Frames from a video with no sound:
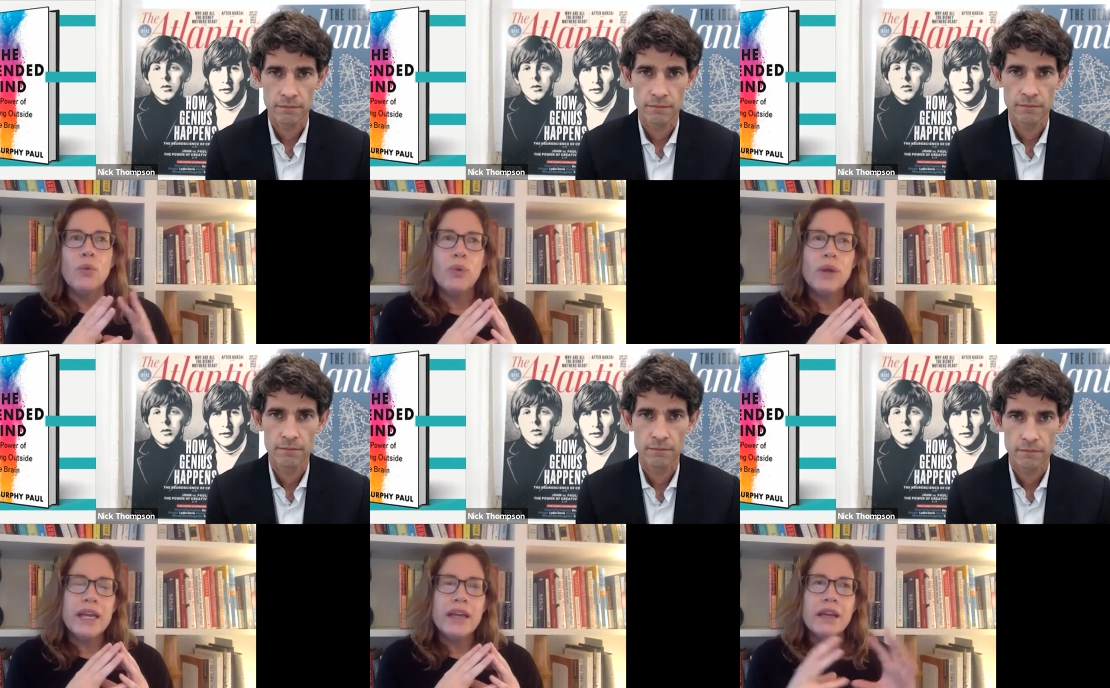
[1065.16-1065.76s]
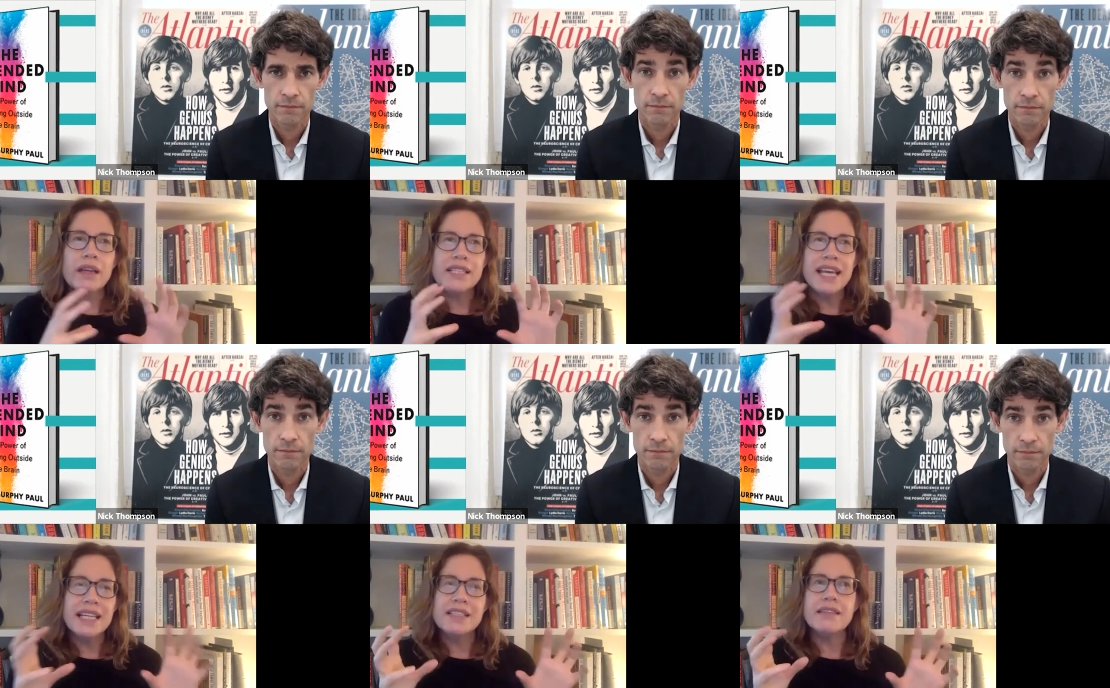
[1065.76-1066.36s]
Speaker 1: we
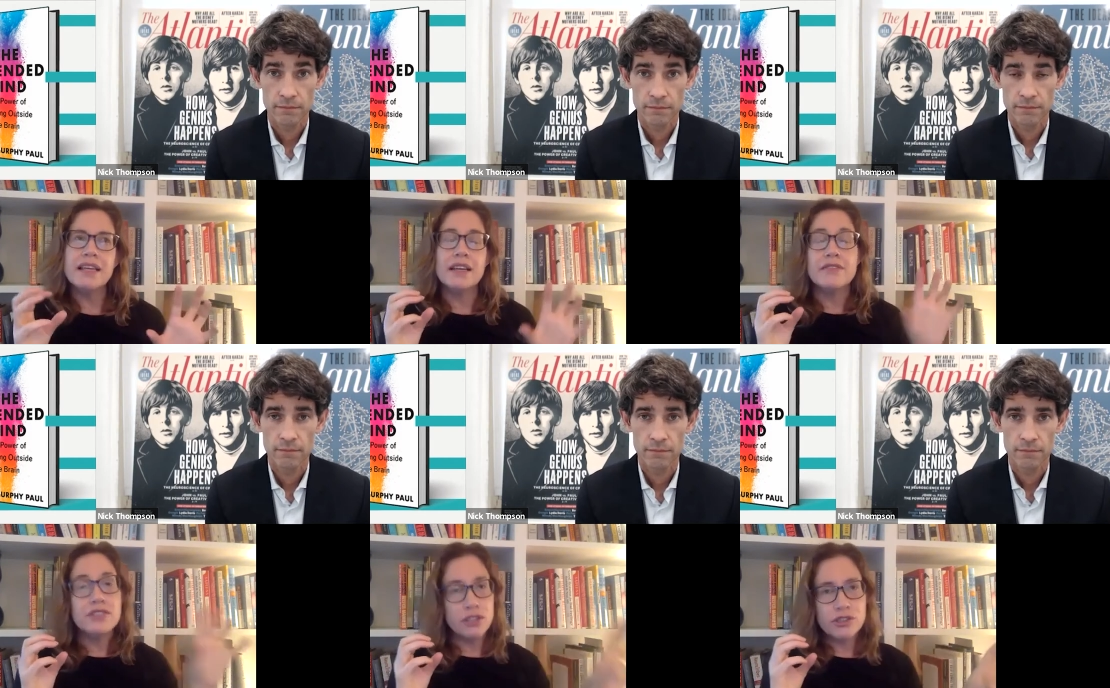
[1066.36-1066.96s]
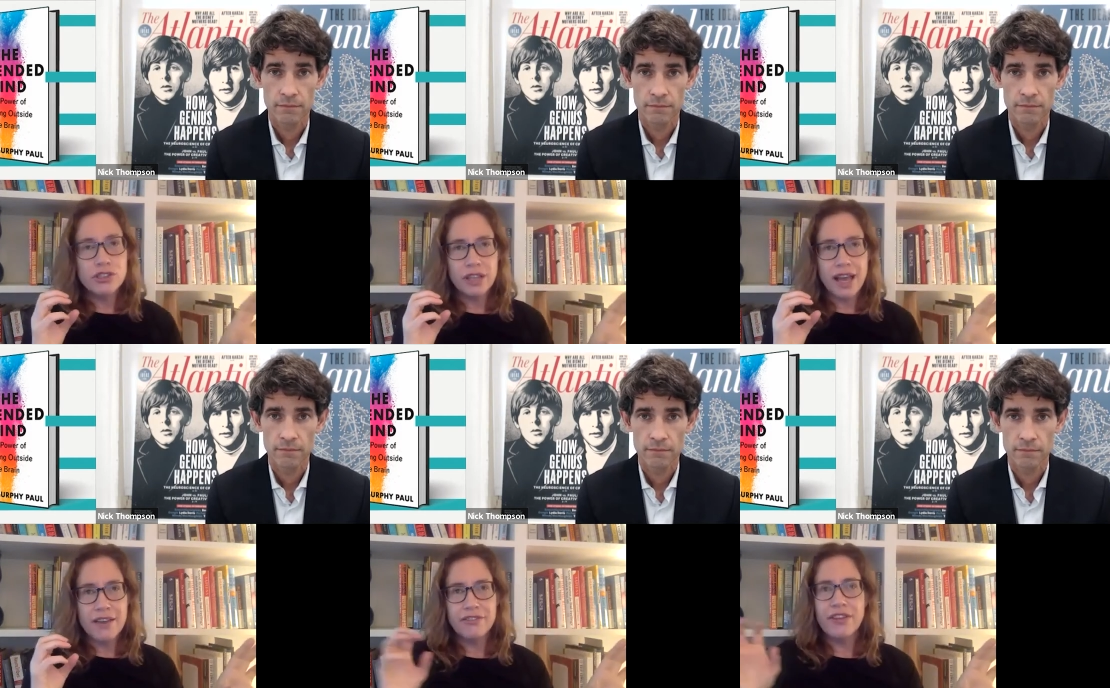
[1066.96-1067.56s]
tend to think of social
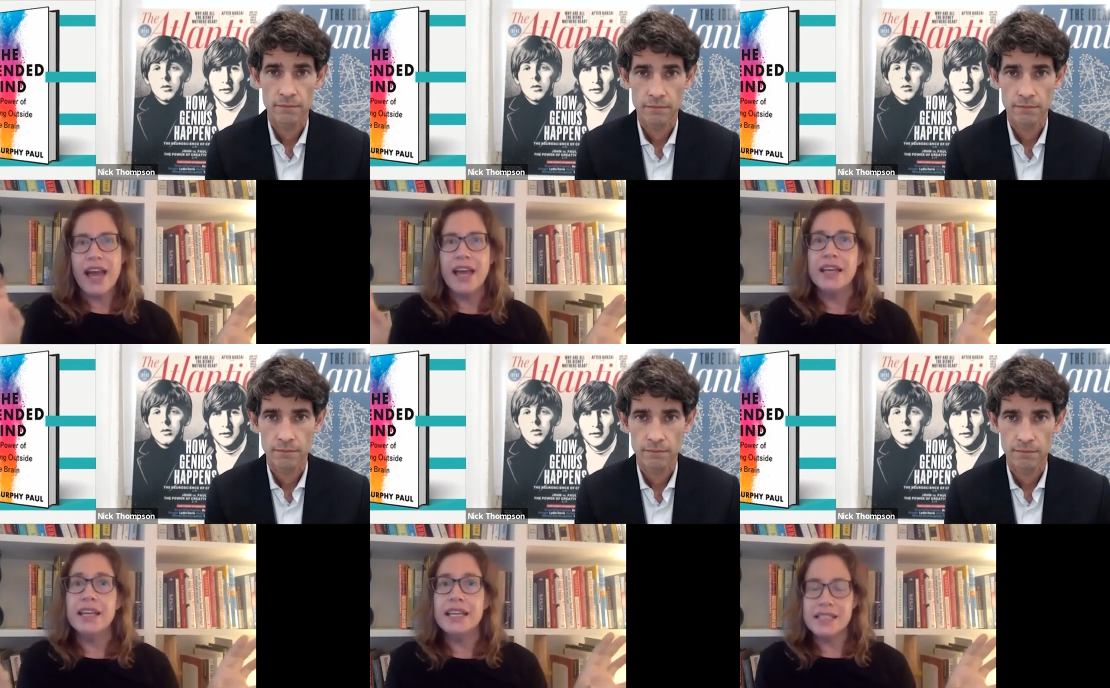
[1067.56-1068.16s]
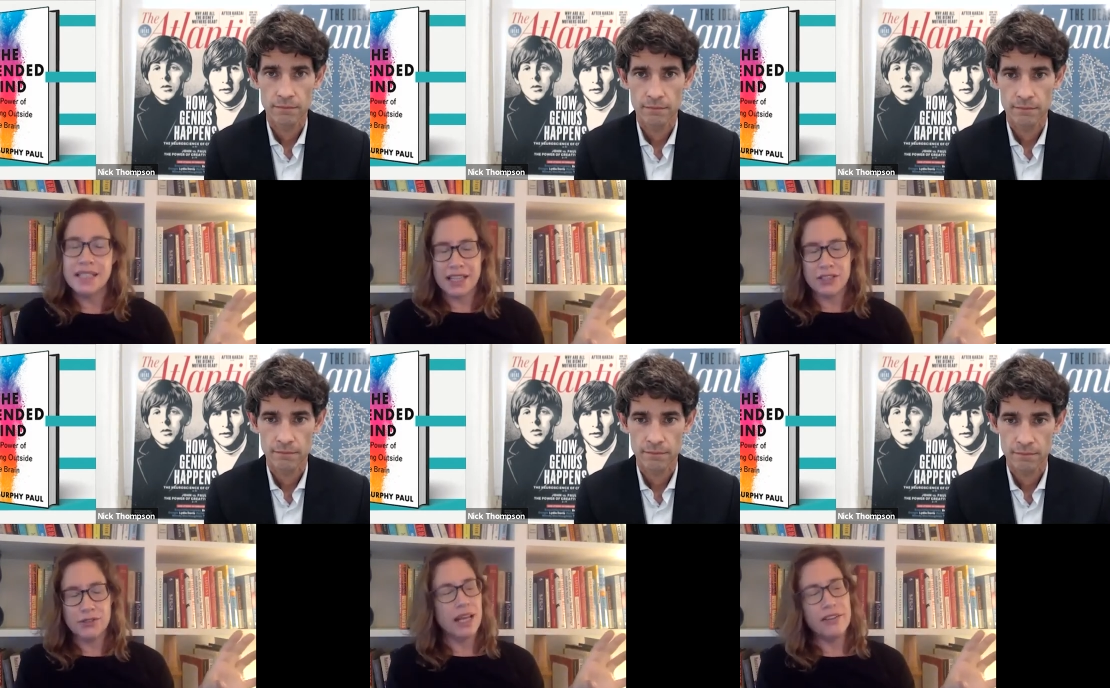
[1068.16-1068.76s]
life and
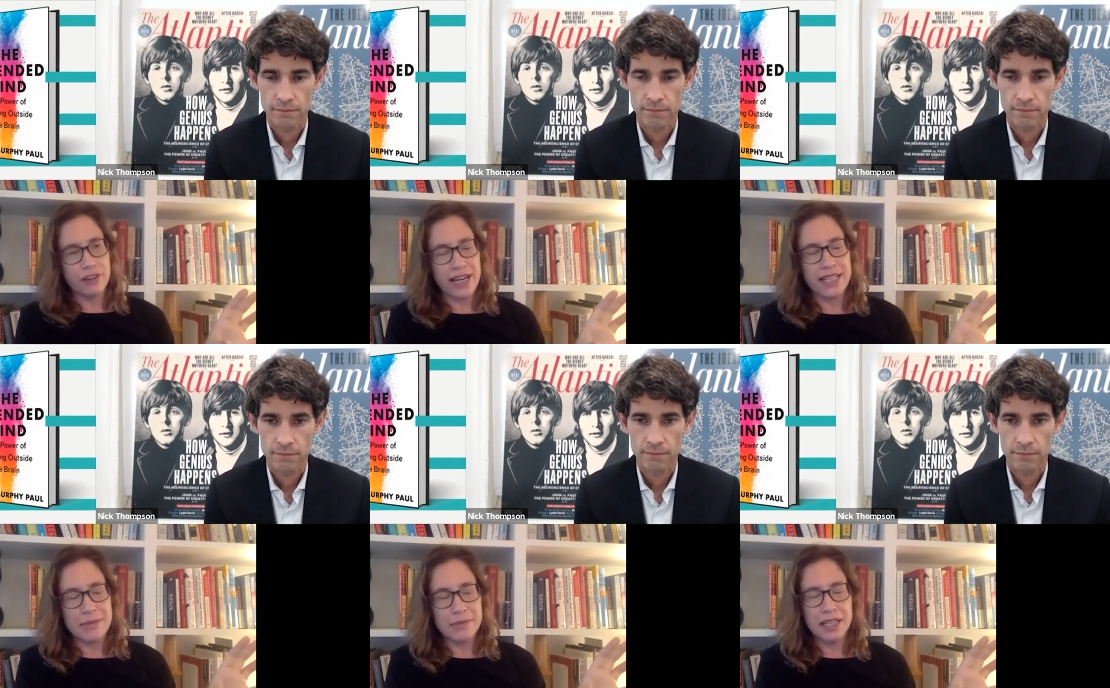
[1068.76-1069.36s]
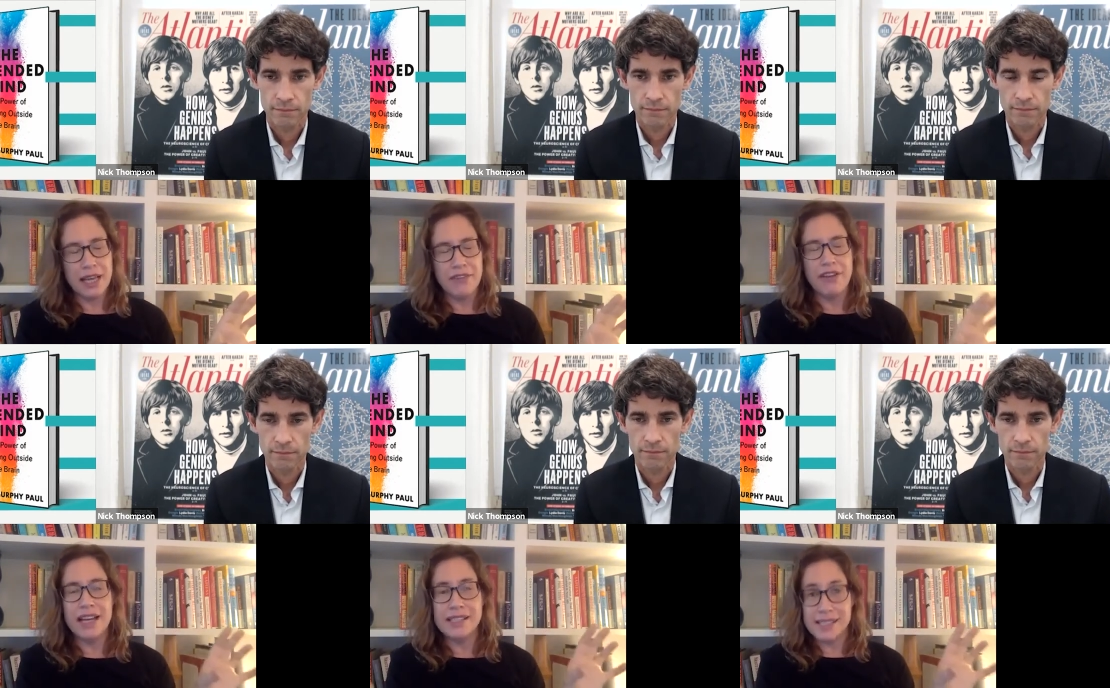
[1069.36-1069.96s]
intellectual life or academic
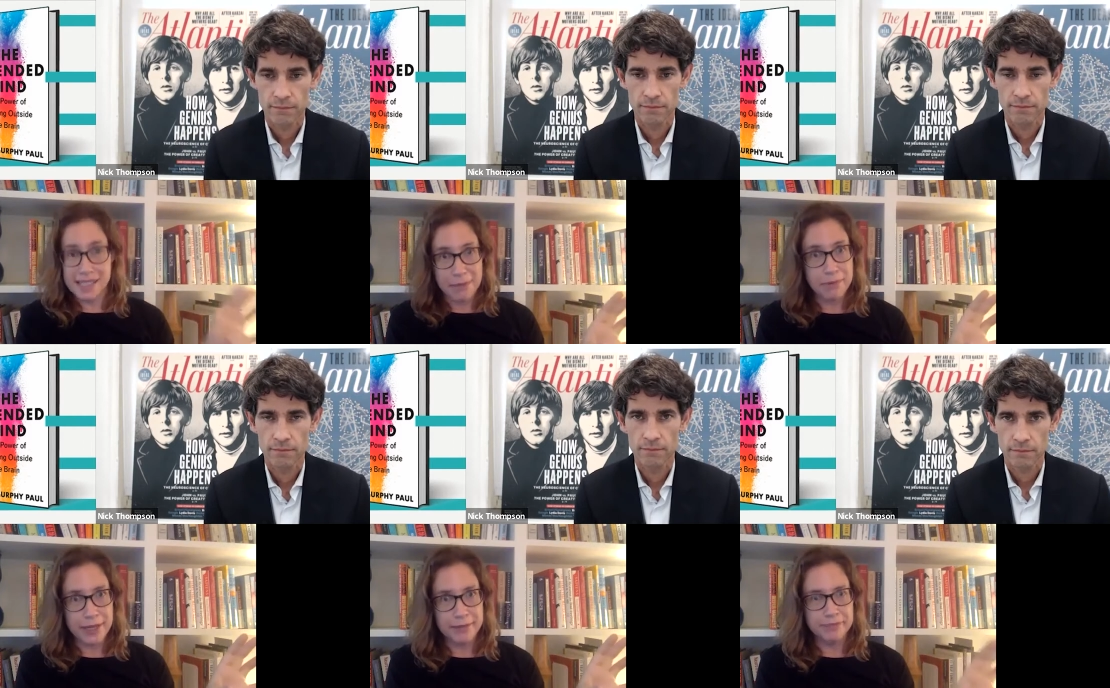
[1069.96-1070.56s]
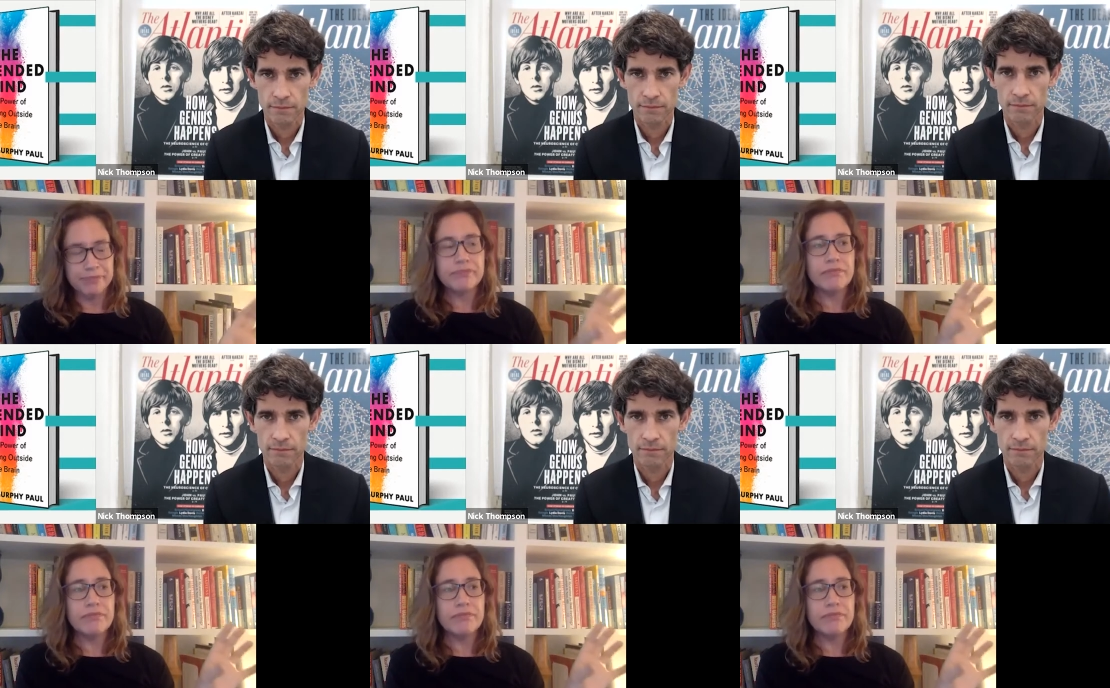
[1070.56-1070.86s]
life as separate